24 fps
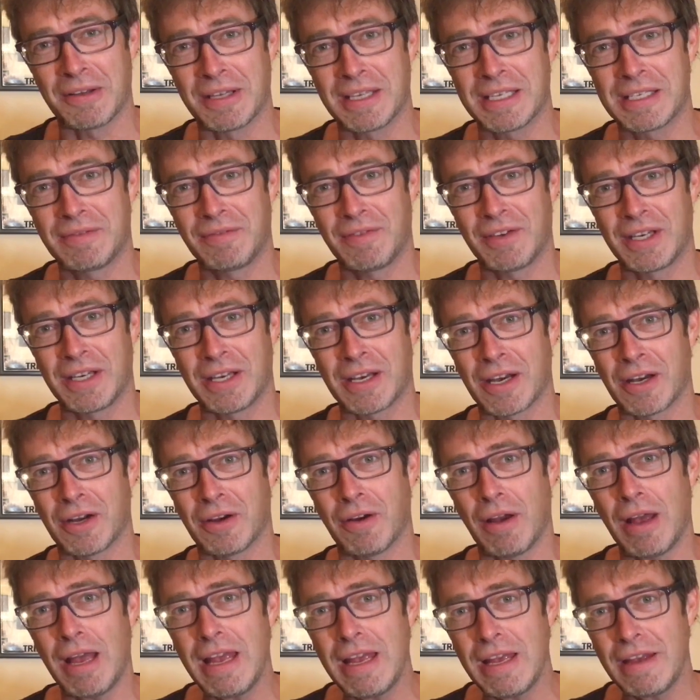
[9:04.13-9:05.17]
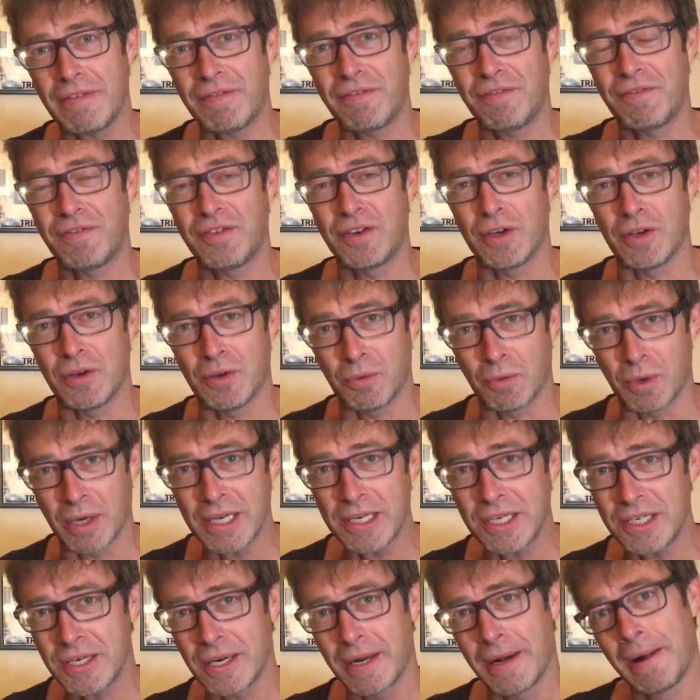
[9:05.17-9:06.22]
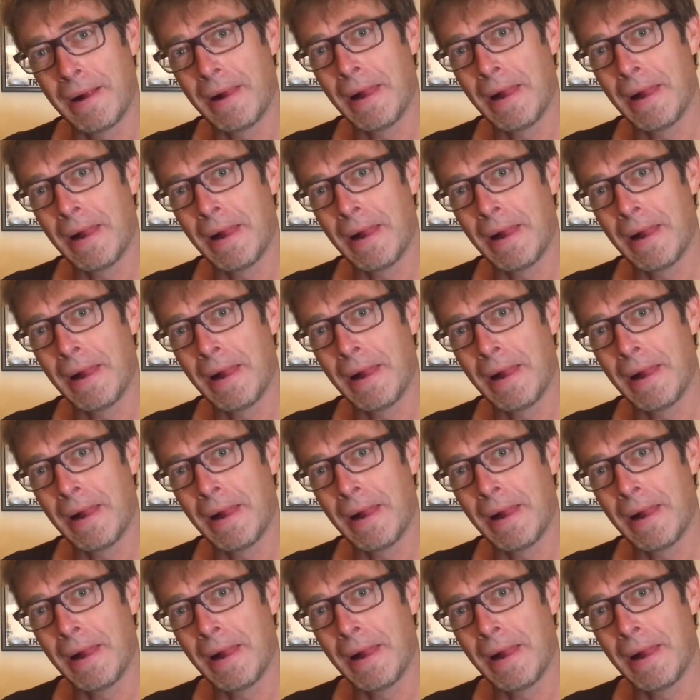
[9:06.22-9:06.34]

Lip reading: this video if you wish.